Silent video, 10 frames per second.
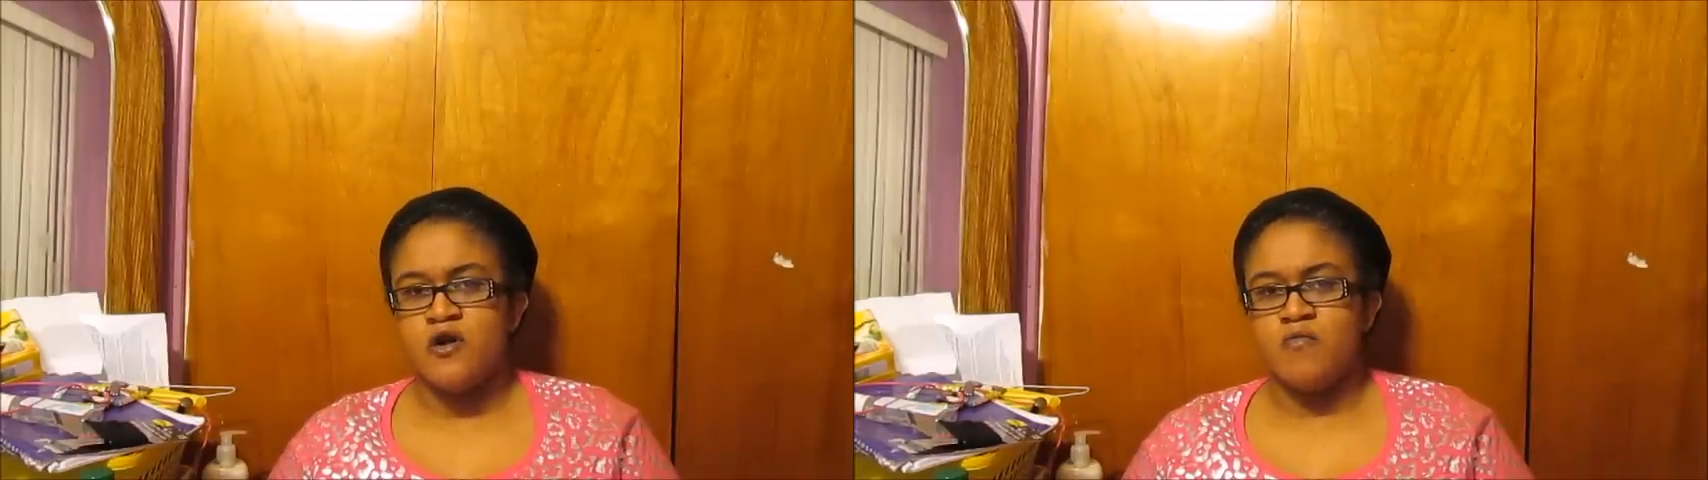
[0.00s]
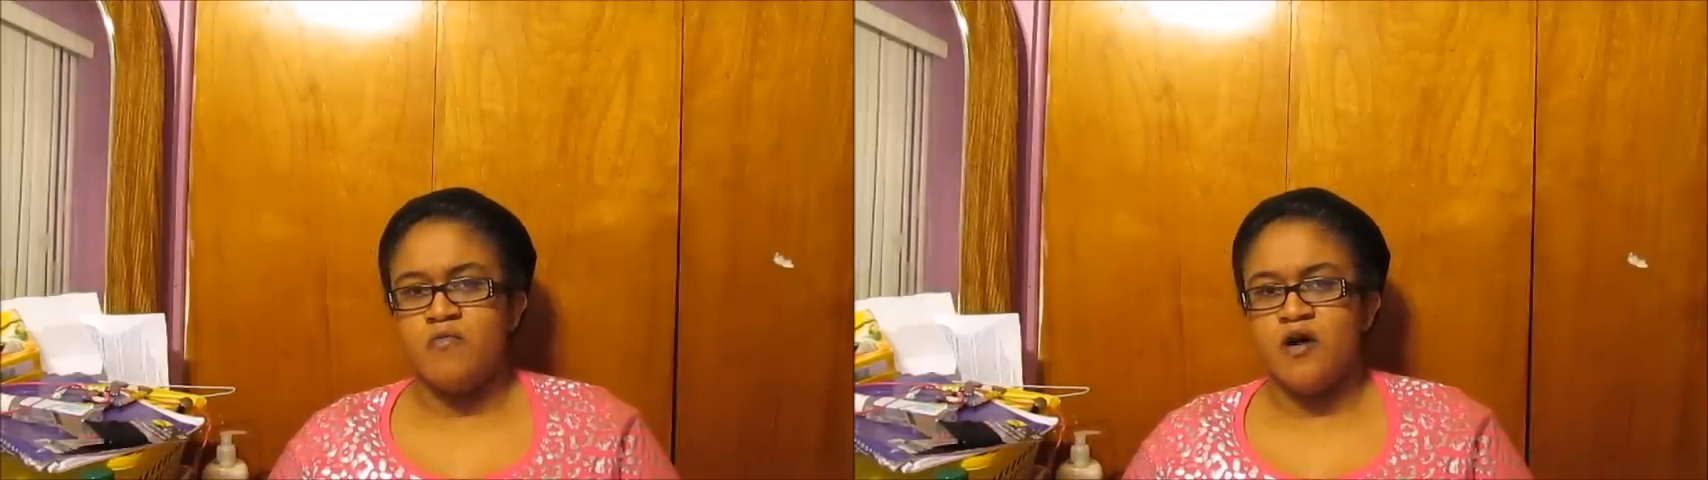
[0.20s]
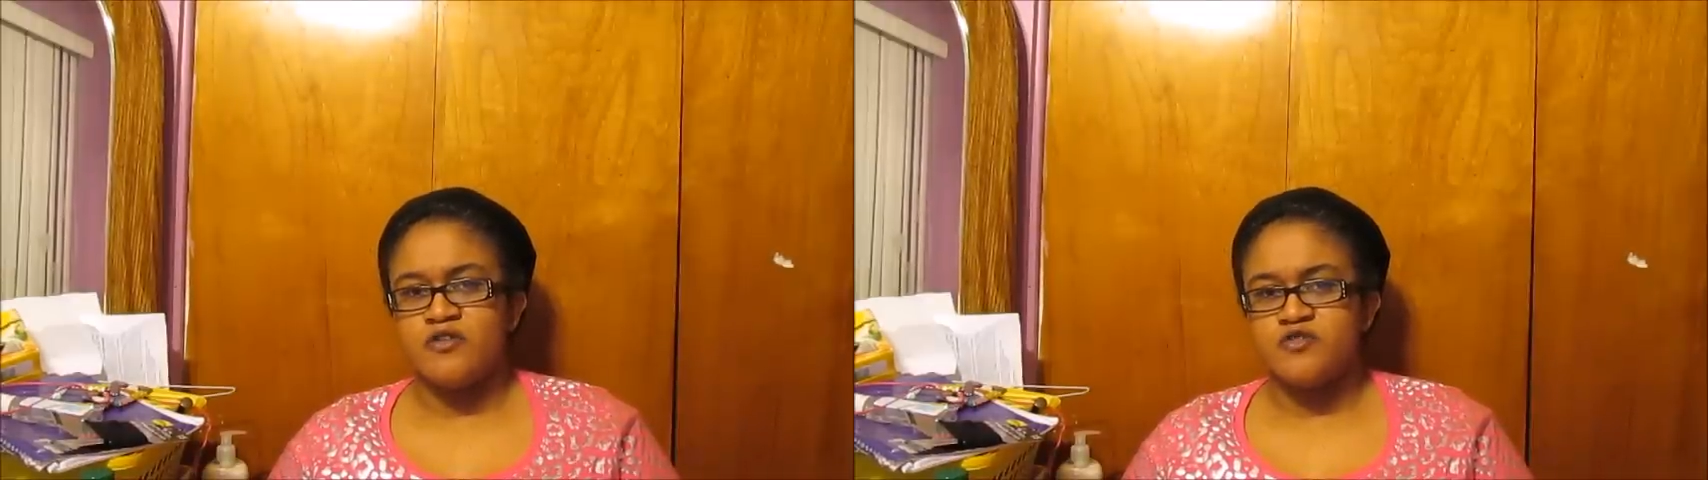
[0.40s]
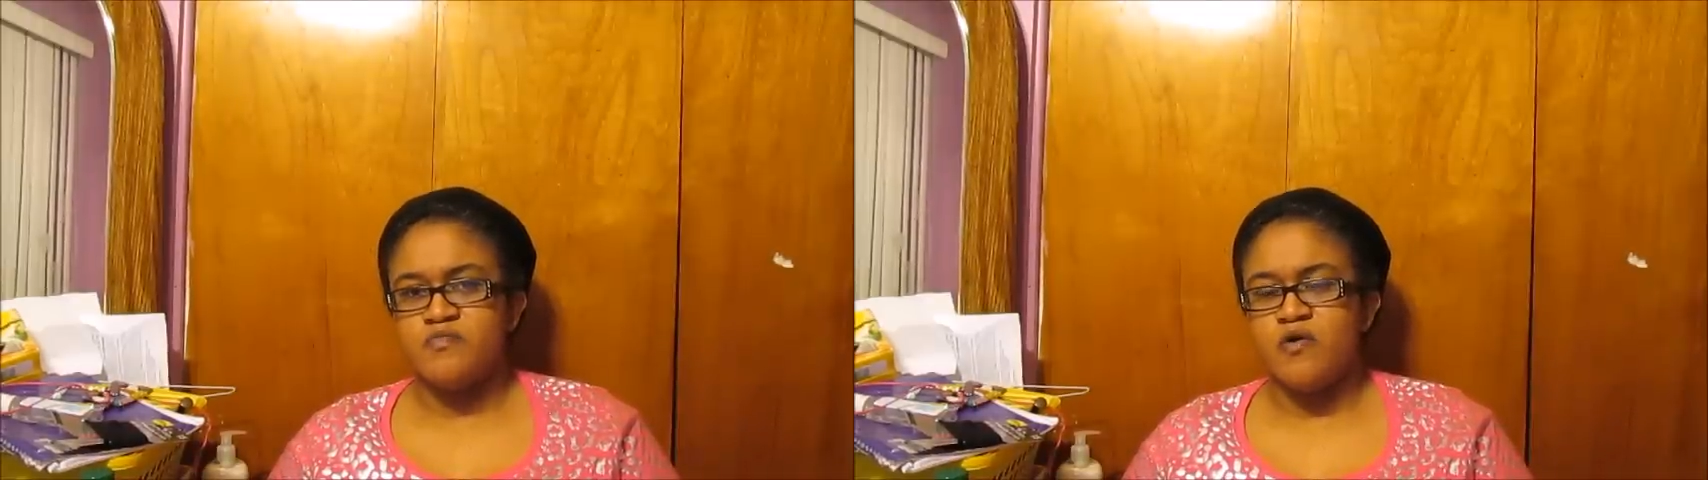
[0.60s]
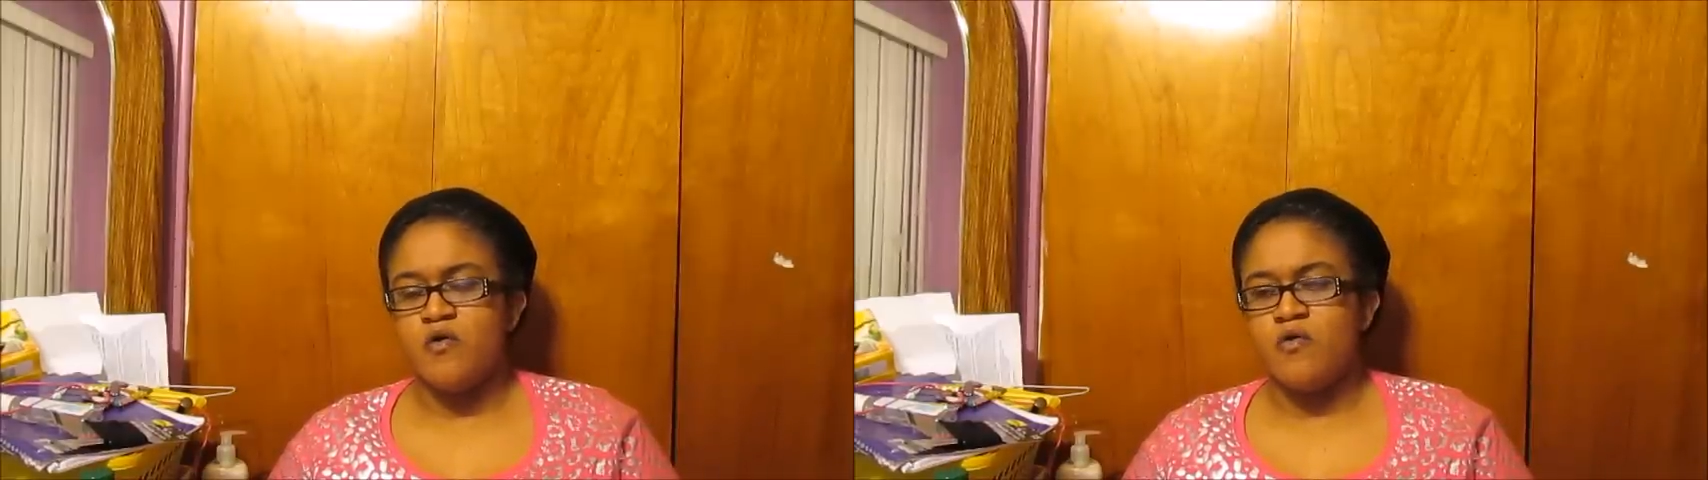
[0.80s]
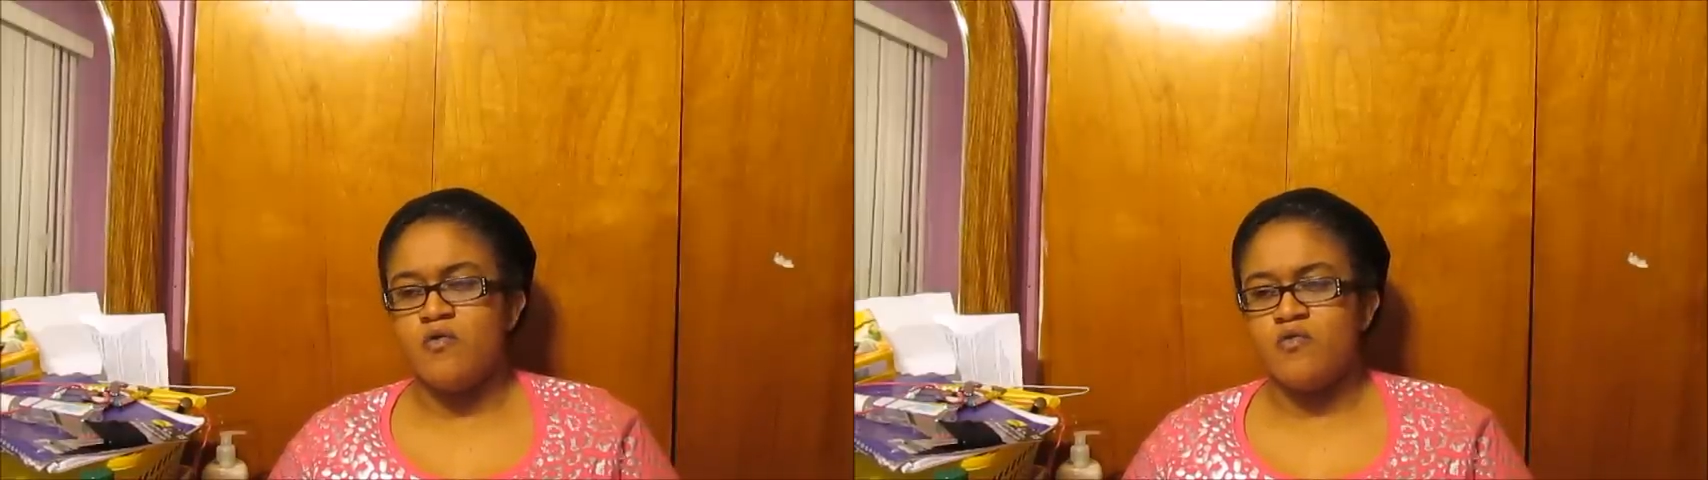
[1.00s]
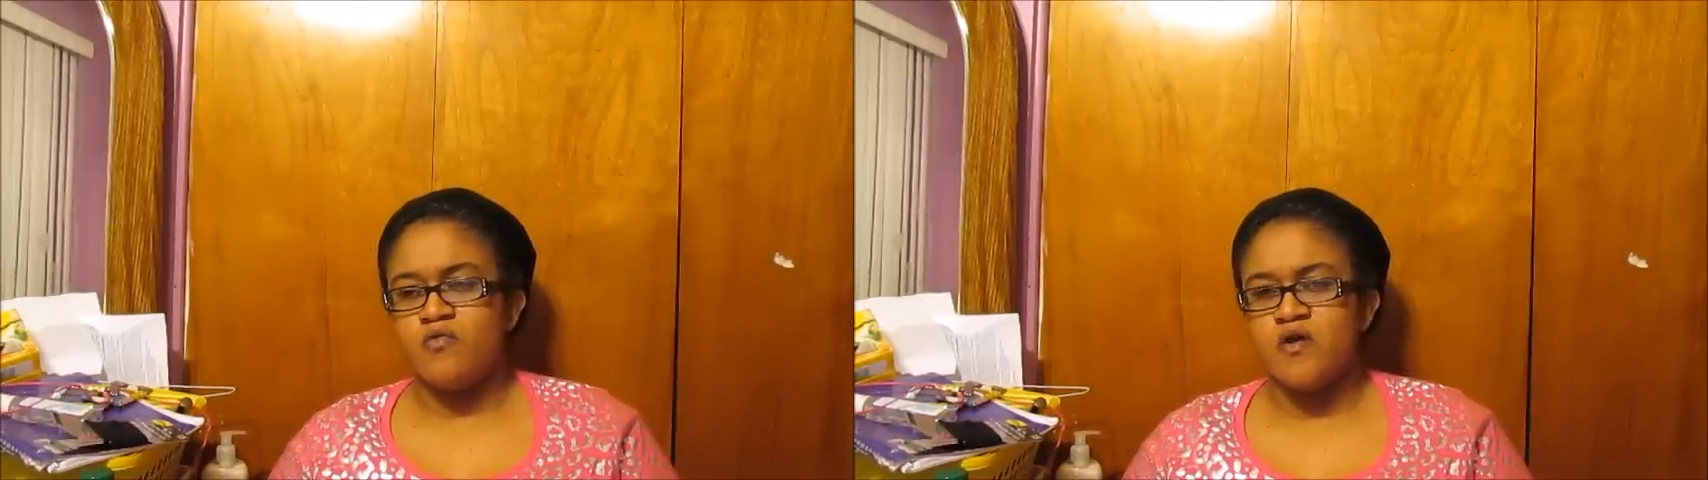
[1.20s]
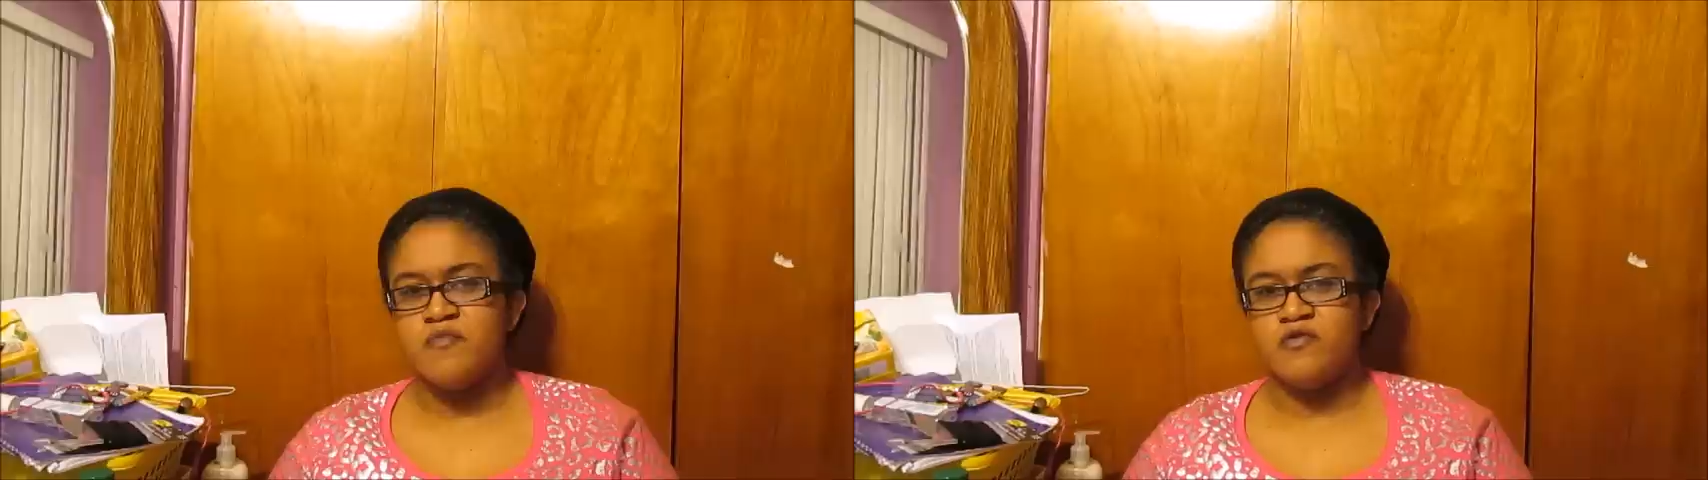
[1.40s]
multiple women,